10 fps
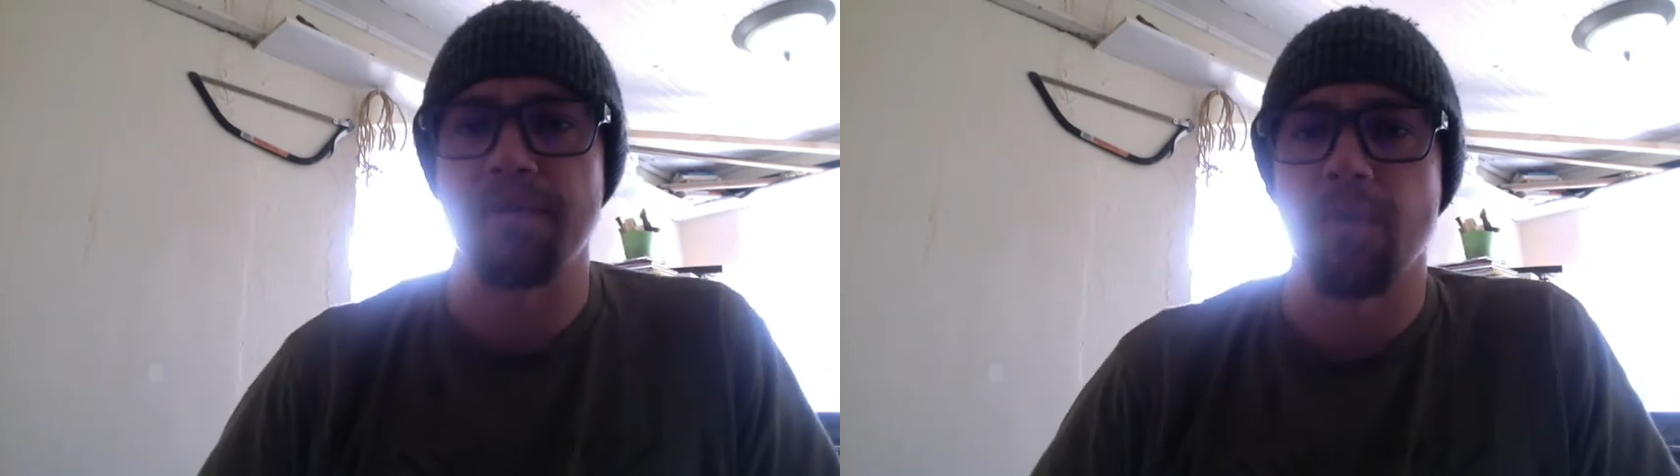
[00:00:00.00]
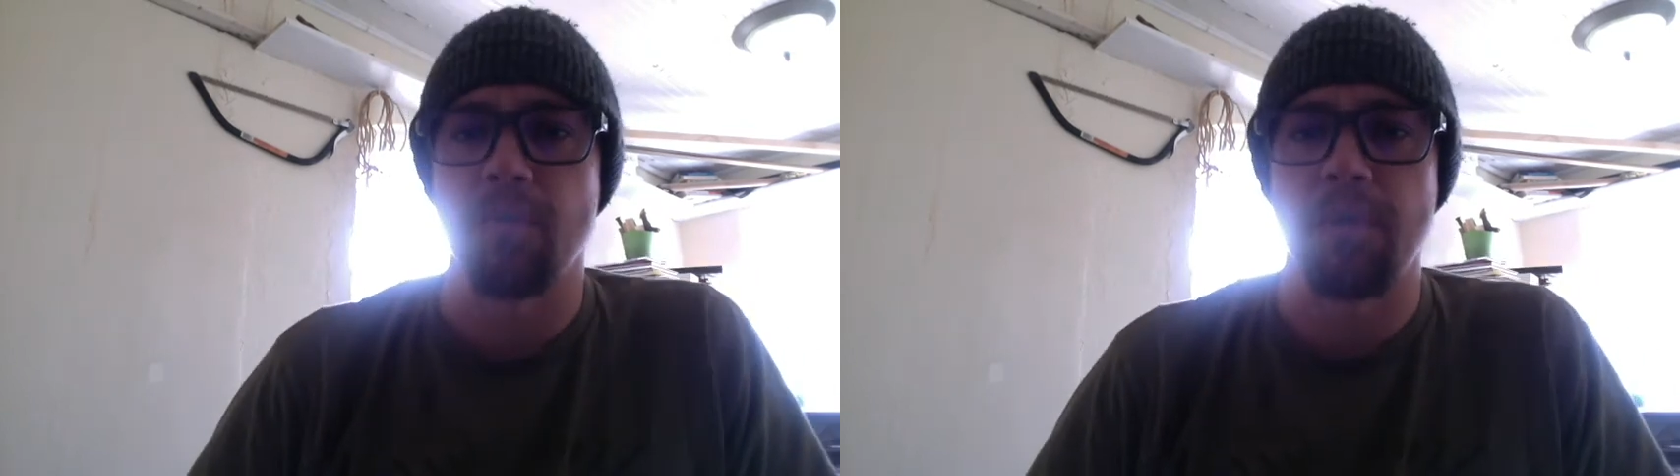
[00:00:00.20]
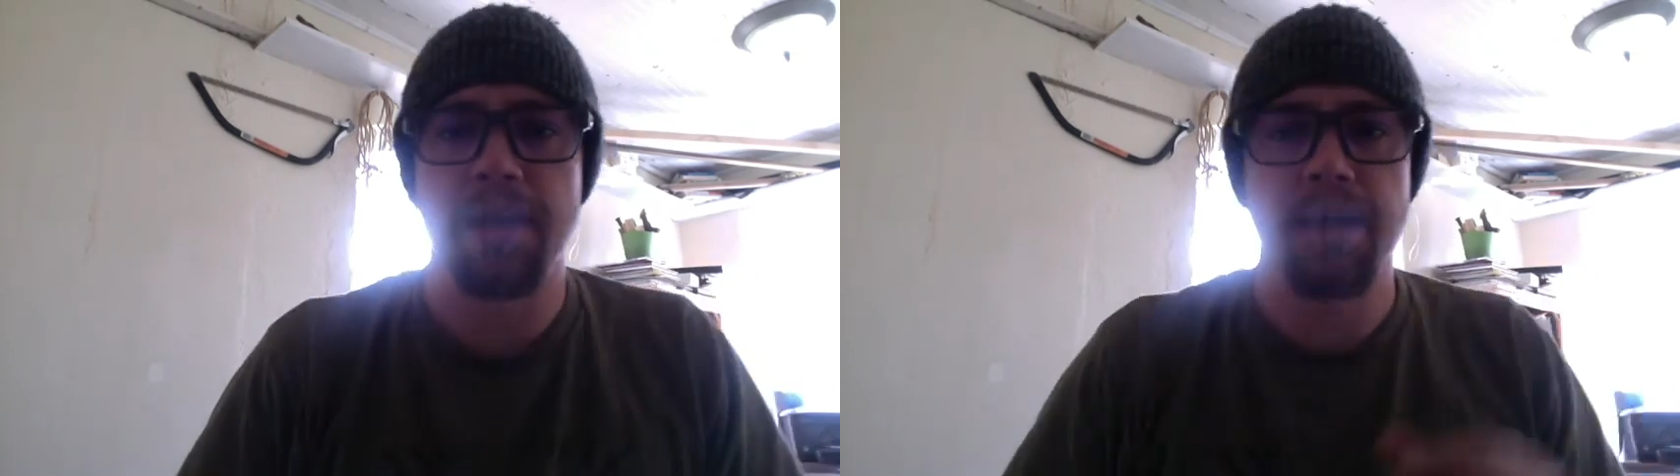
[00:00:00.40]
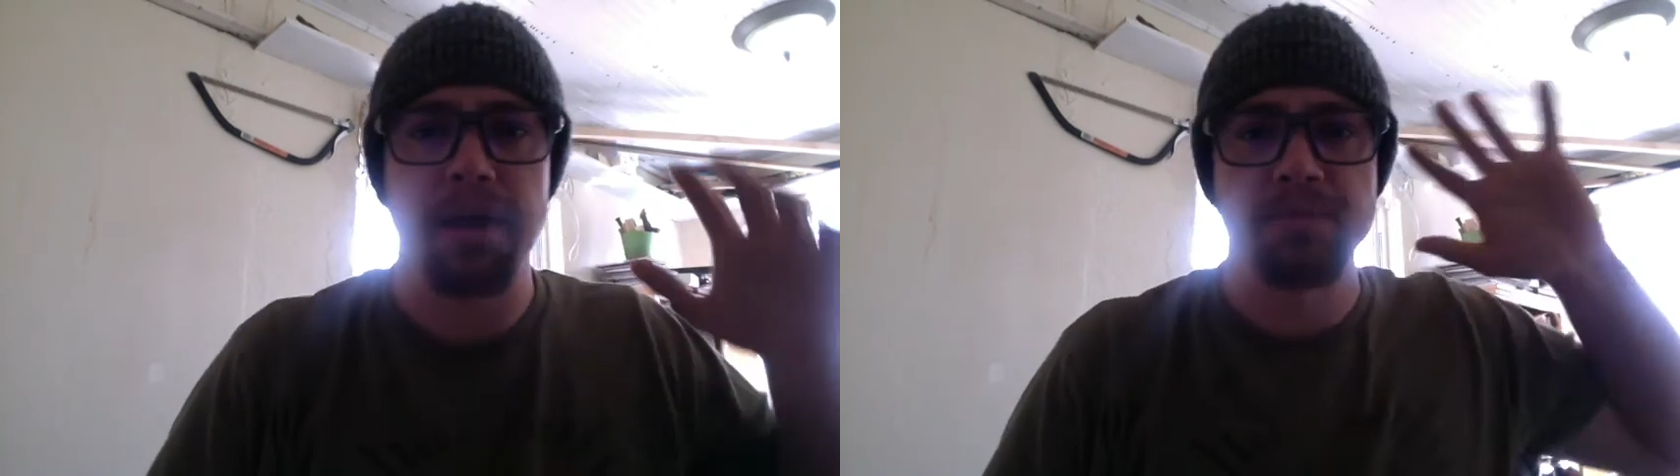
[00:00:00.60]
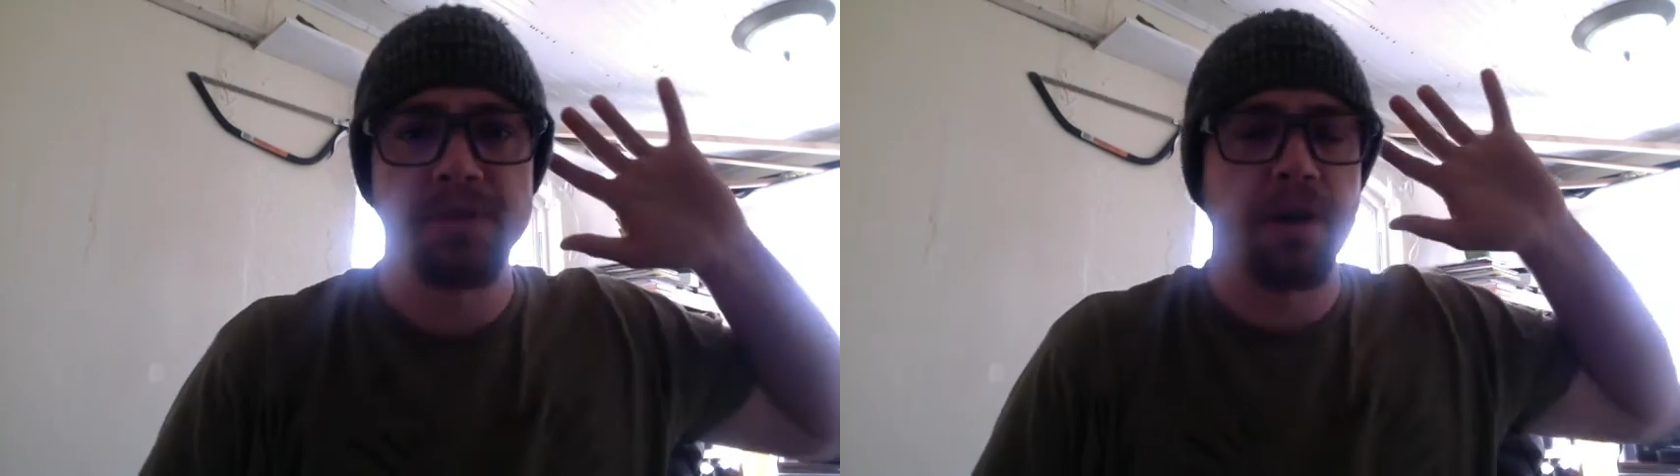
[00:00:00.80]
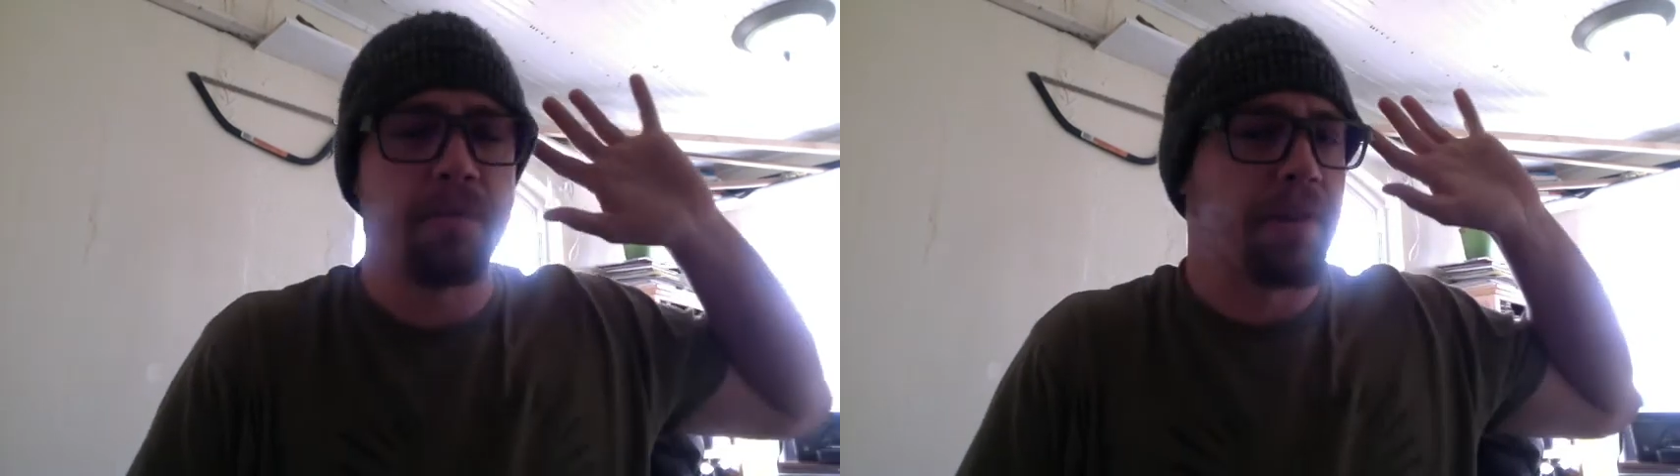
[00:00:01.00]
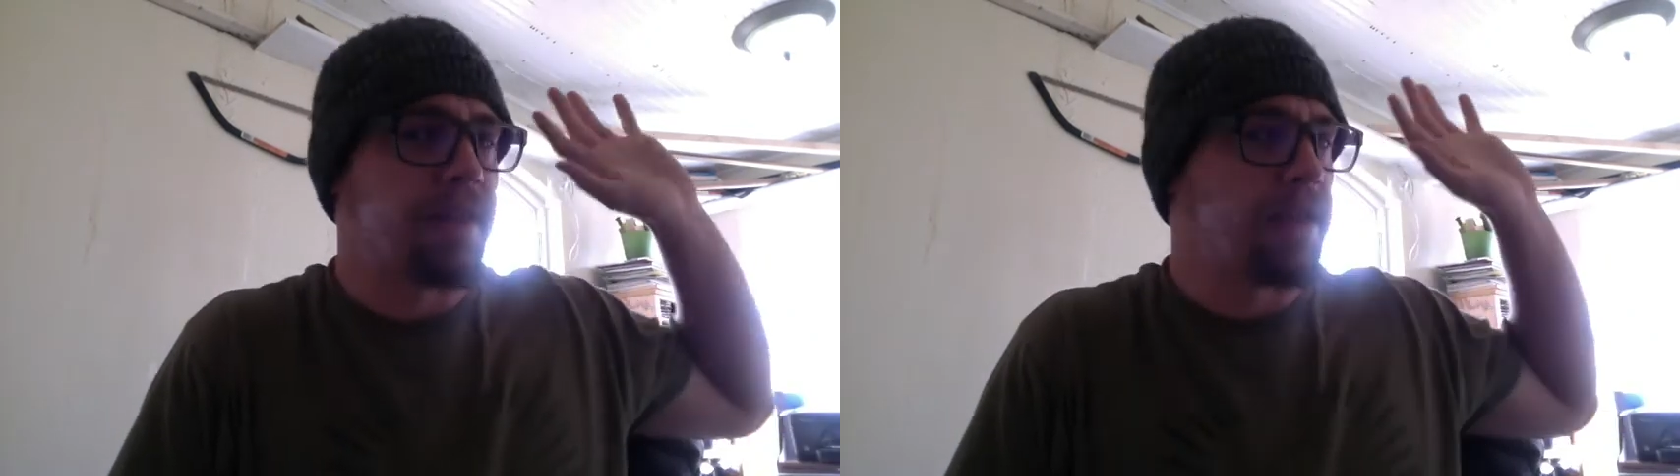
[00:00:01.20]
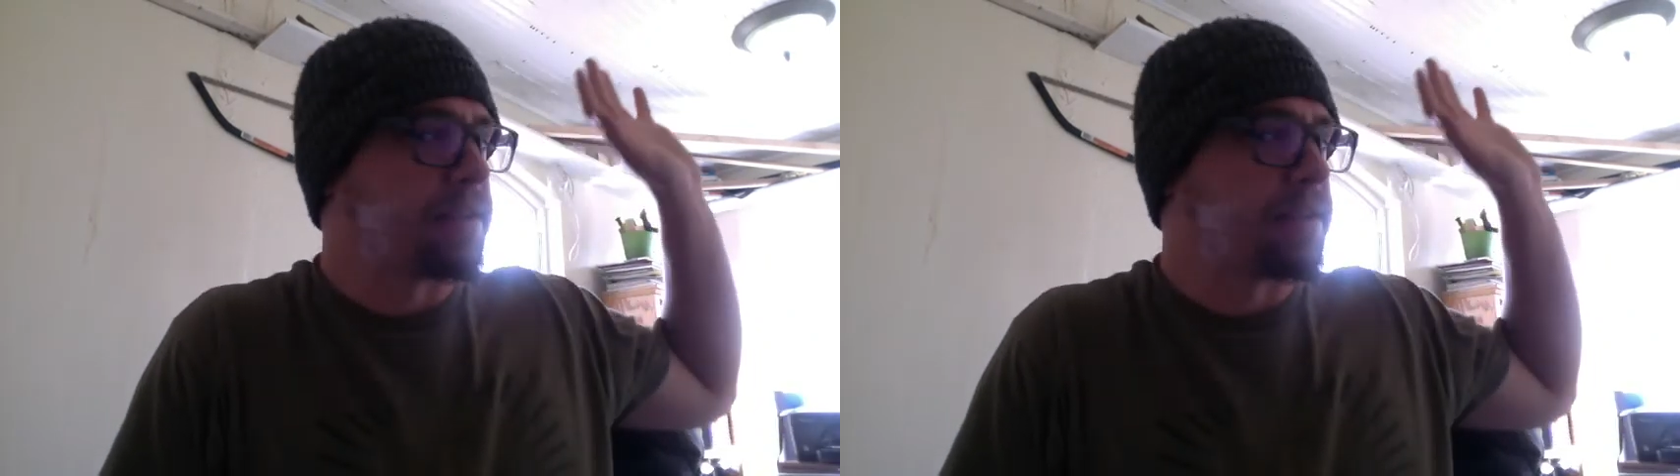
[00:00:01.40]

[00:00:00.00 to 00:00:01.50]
for the week. I'm sorry about that